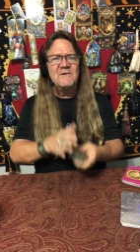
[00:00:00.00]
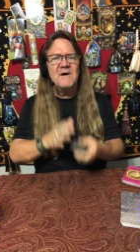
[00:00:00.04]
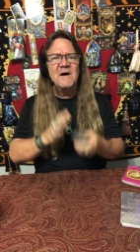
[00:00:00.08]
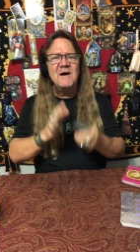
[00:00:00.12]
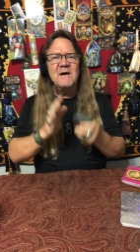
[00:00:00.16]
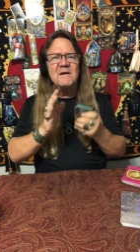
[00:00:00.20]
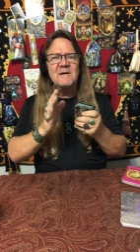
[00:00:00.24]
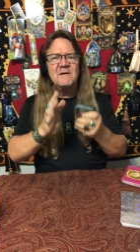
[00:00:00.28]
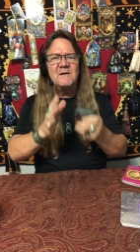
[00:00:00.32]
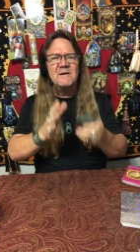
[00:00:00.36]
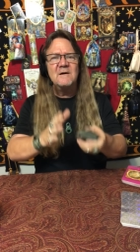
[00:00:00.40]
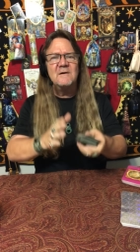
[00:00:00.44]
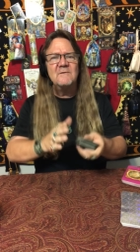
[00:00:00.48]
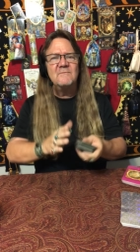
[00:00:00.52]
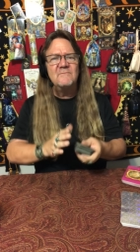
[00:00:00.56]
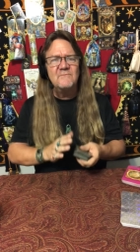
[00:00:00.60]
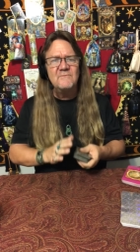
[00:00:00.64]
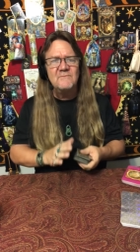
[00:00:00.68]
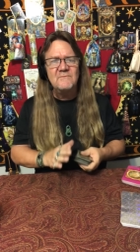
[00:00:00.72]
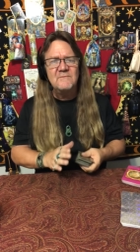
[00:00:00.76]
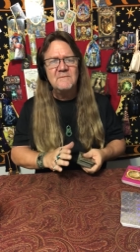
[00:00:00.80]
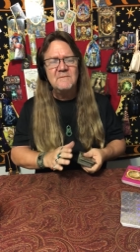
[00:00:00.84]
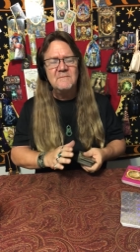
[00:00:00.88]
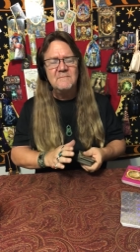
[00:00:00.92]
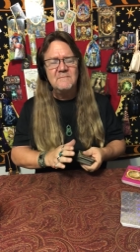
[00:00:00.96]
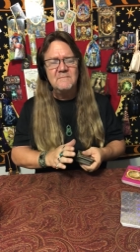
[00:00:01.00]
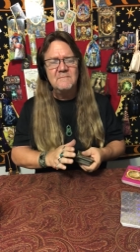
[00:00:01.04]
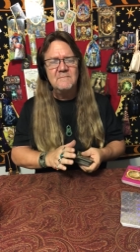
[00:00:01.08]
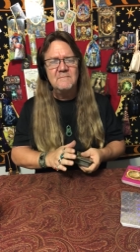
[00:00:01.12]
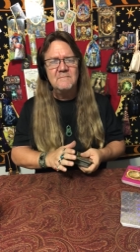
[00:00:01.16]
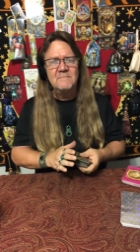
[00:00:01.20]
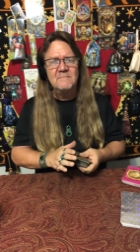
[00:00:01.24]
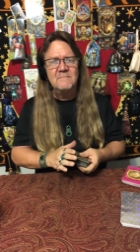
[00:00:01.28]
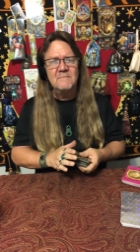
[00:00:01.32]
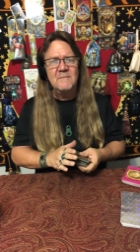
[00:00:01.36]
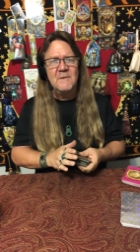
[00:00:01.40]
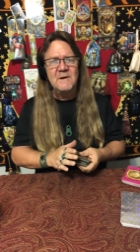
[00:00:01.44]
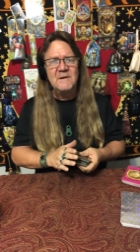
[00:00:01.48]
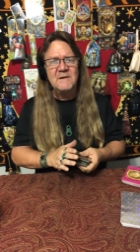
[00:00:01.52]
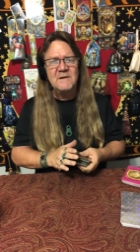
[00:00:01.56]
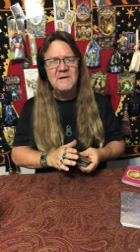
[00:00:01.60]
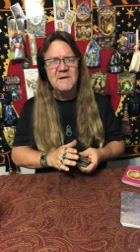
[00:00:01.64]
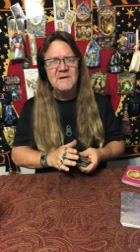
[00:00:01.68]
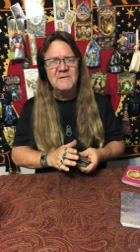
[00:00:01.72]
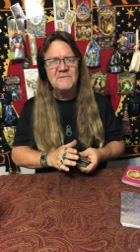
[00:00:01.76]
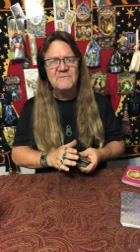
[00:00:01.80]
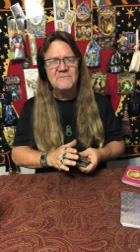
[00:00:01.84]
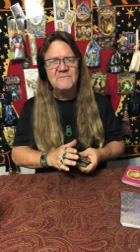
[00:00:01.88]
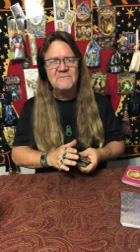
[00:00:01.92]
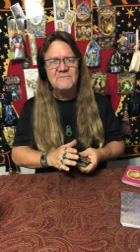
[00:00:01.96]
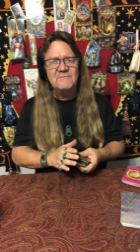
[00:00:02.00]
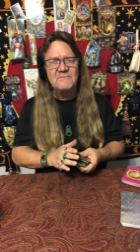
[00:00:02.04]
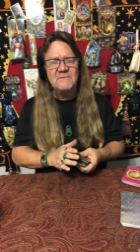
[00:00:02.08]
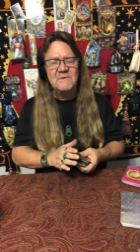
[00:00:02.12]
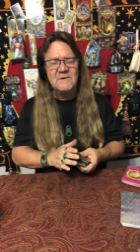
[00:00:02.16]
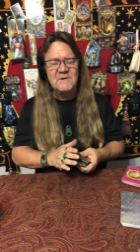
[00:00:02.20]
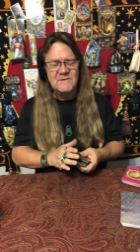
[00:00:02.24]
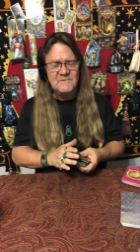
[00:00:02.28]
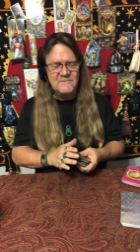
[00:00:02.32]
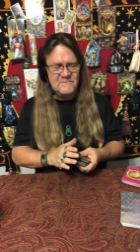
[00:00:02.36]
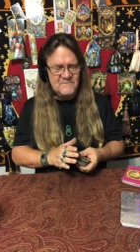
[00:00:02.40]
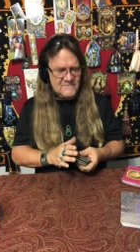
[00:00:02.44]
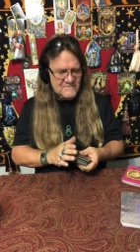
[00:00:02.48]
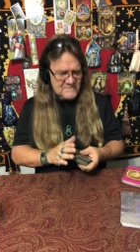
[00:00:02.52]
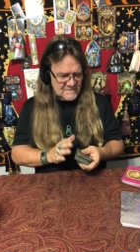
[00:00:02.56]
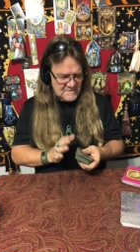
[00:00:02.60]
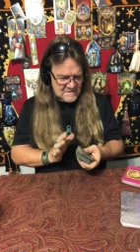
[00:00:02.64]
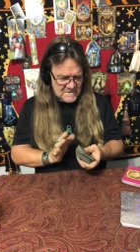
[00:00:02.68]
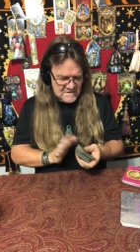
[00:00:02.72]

I love my cancer friends.